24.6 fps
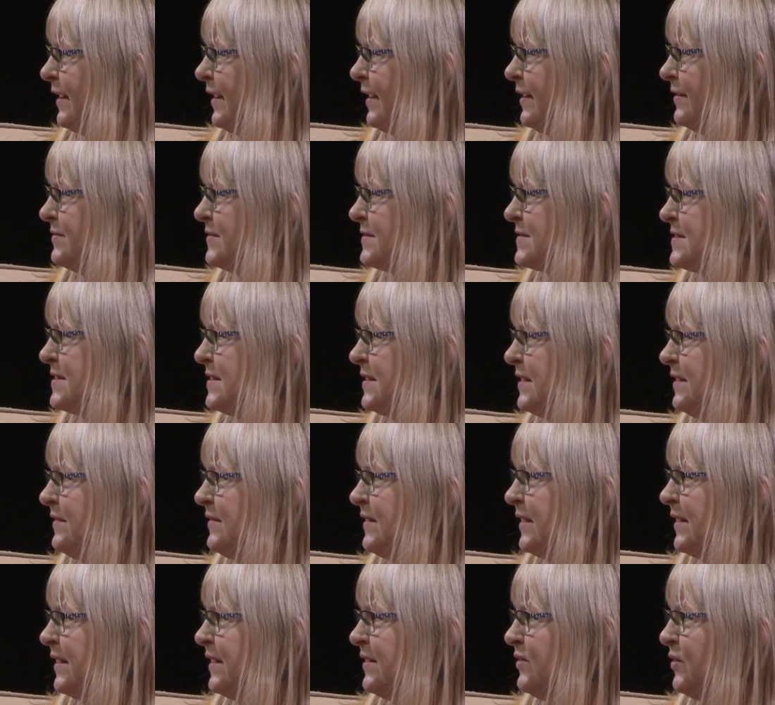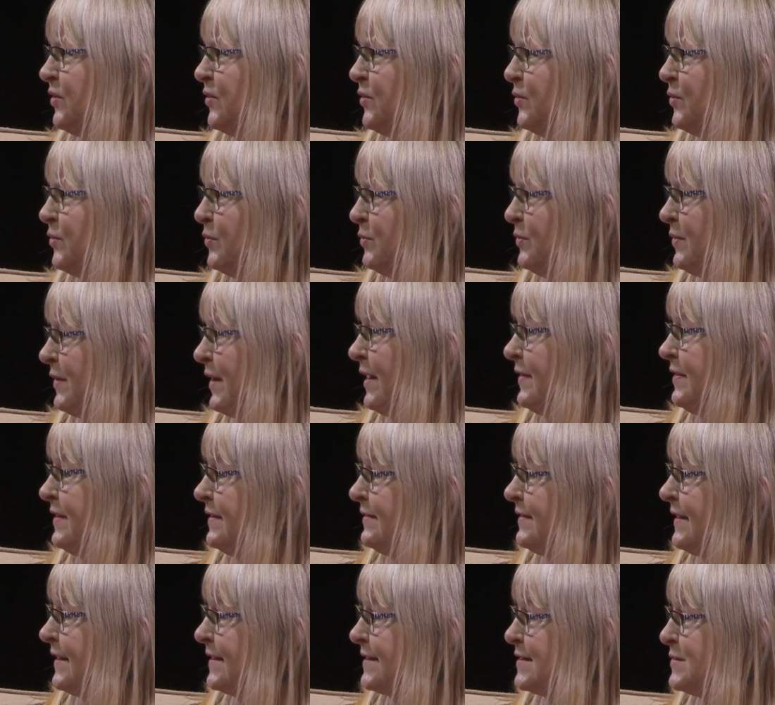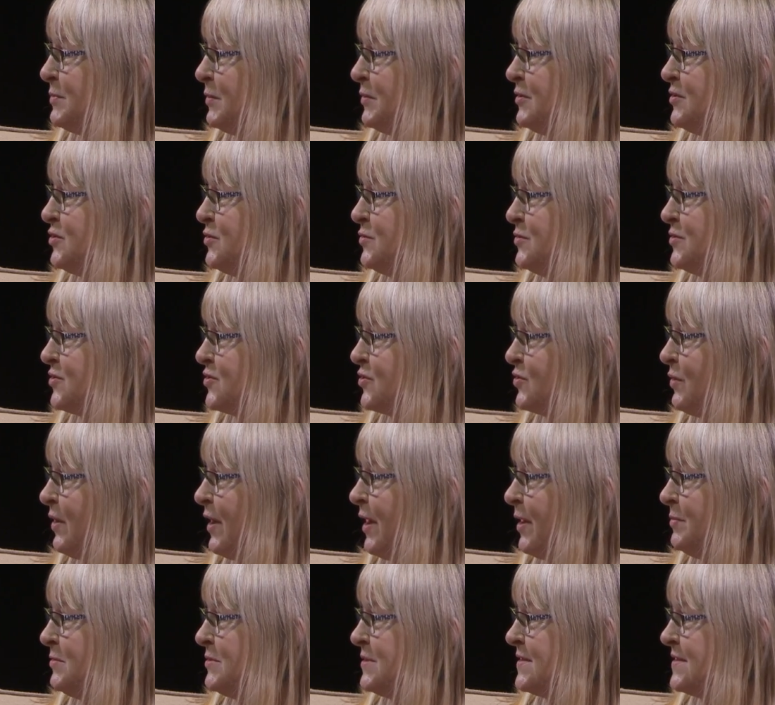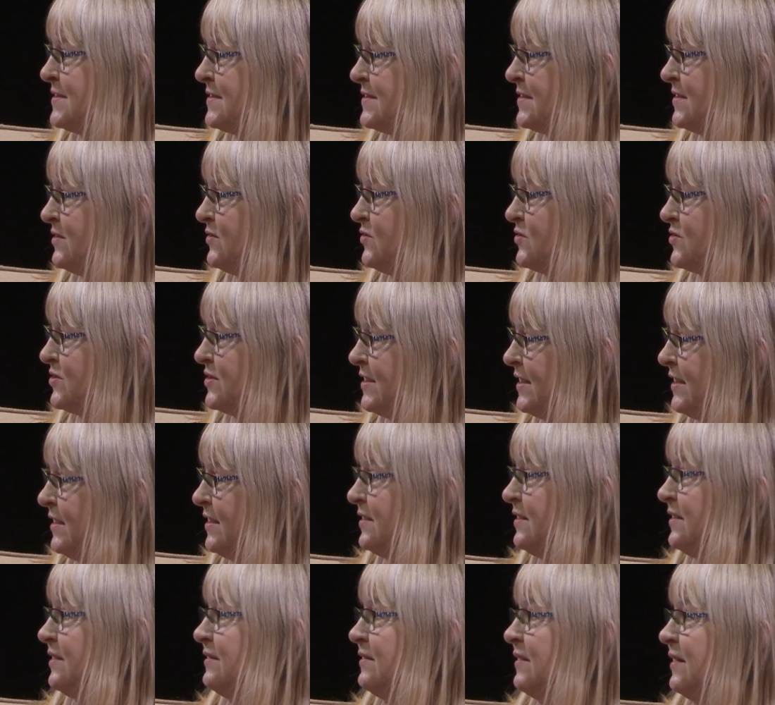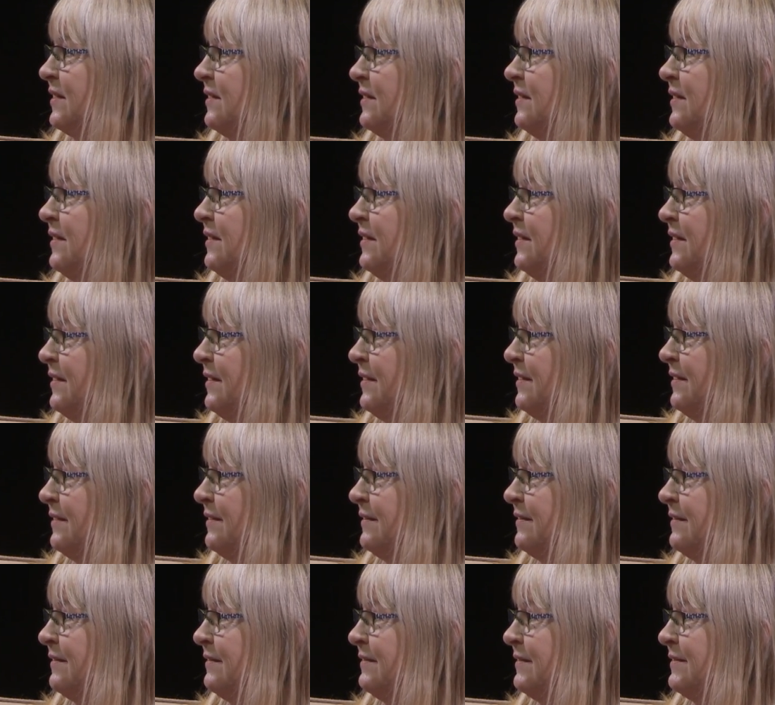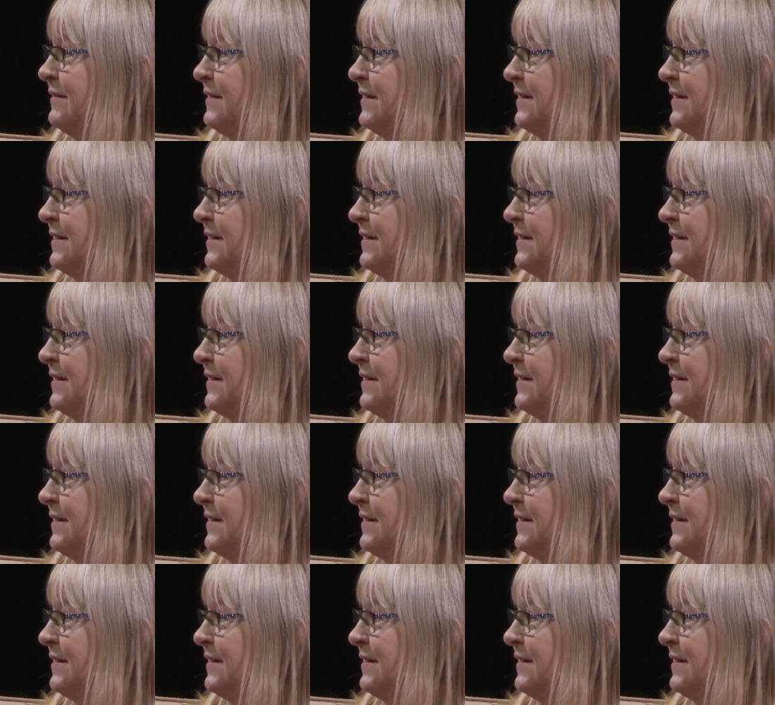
I just thinking that I know, that I think that experience you described is this understanding that, mm-hmm.